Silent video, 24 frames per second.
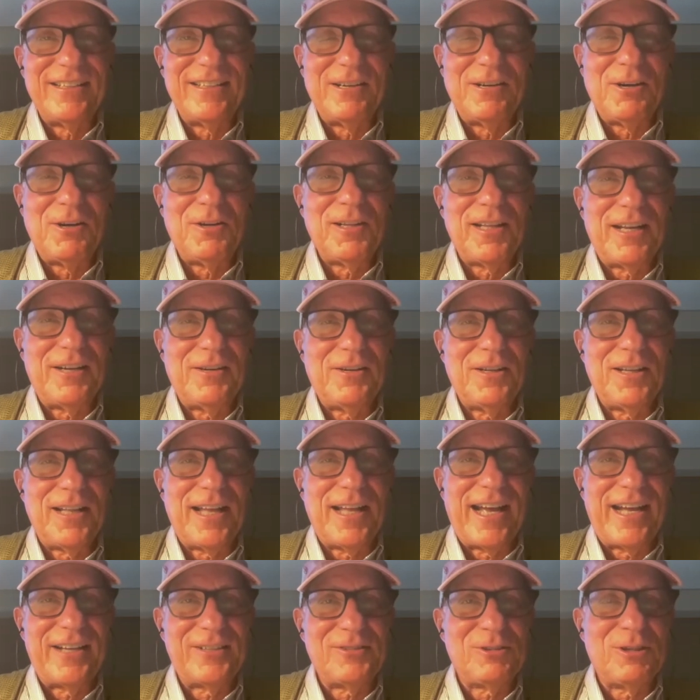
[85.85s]
all
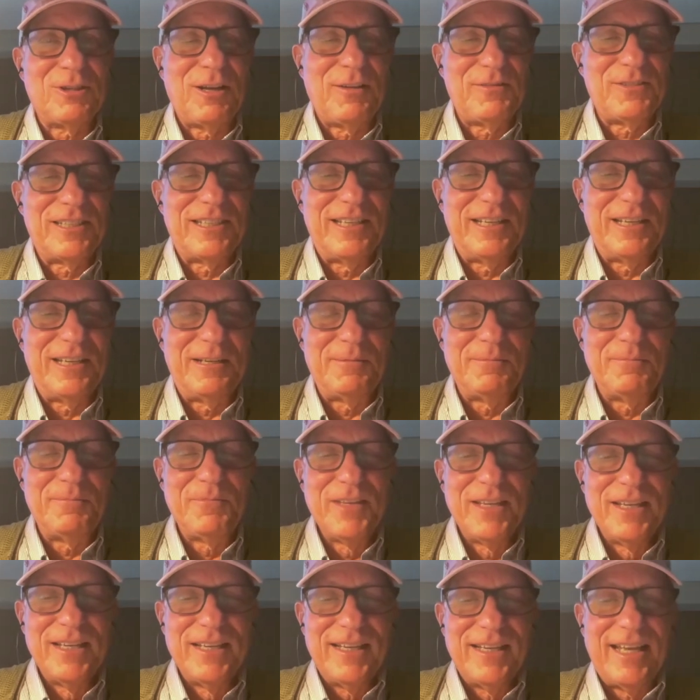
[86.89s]
hats off to him
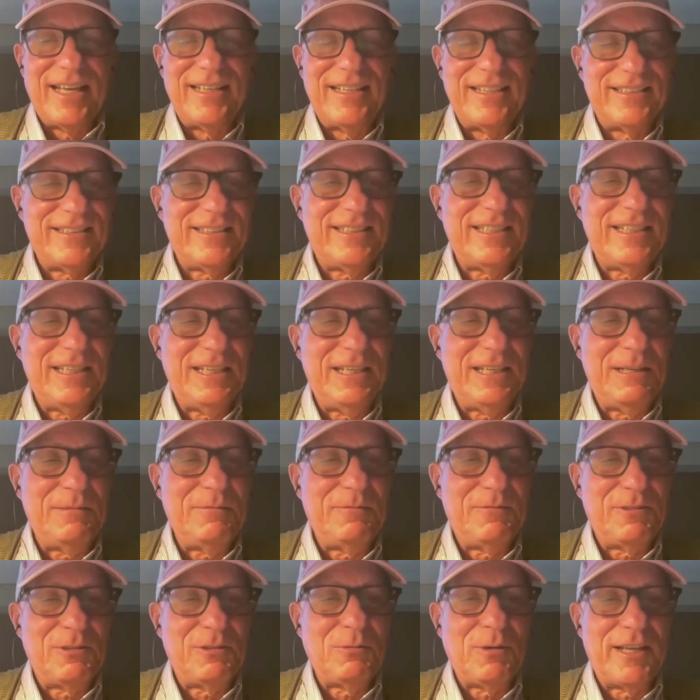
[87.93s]
and his
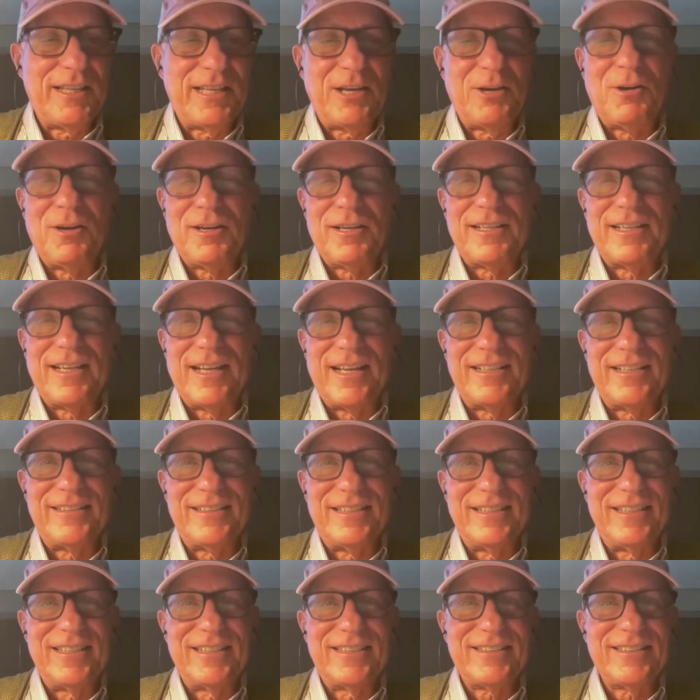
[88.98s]
team for the way they organize
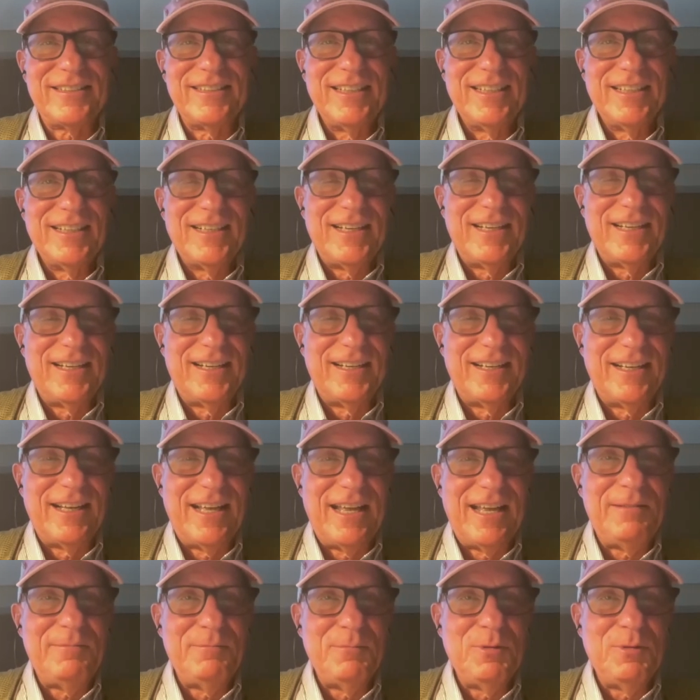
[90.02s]
this and